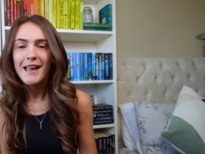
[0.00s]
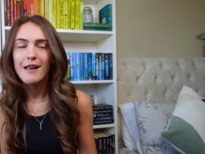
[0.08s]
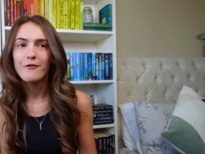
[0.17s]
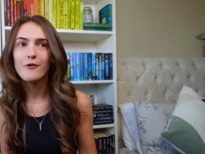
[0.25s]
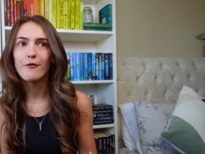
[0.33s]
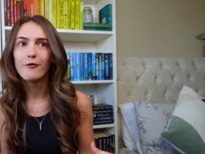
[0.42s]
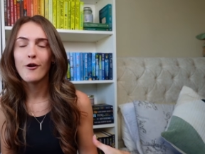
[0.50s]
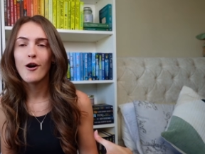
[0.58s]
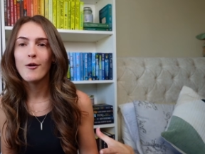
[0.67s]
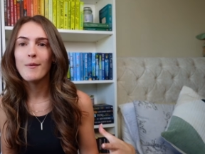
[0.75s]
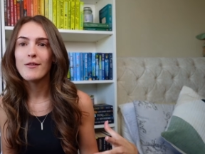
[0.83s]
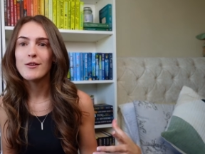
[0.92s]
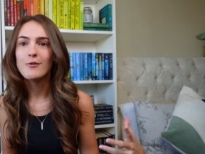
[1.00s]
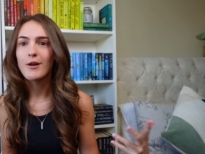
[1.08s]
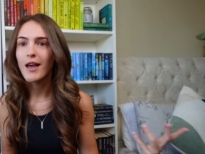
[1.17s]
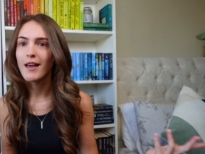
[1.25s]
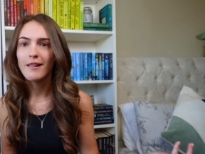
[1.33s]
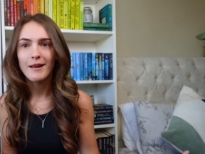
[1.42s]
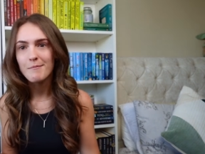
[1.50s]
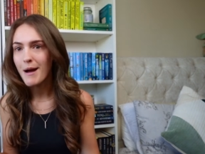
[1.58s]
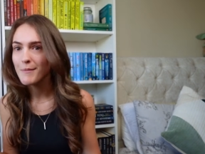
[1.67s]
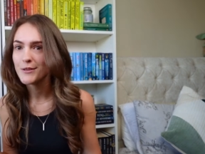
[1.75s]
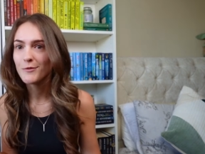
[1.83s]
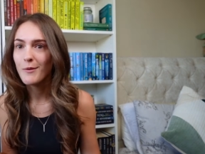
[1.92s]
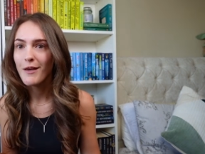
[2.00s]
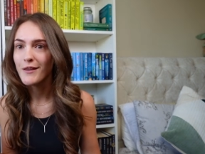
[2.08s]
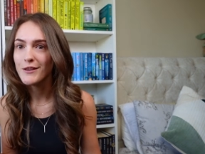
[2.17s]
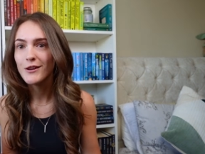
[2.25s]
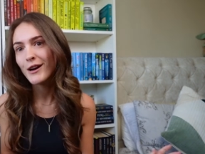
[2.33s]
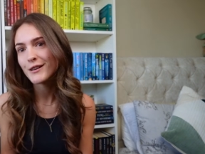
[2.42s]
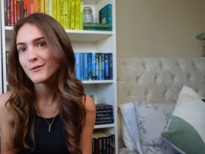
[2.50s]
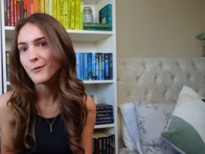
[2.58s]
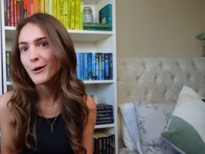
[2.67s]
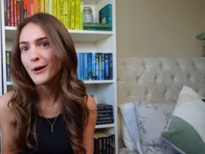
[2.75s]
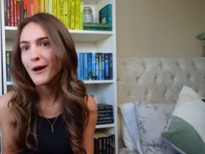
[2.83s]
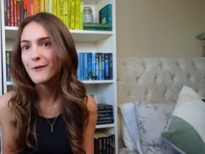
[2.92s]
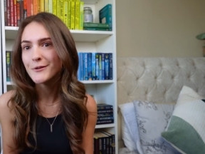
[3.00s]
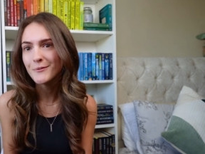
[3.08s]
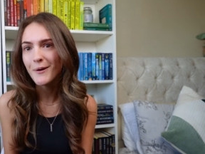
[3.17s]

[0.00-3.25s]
If you're from the UK, then might be somewhere that you guys want to go as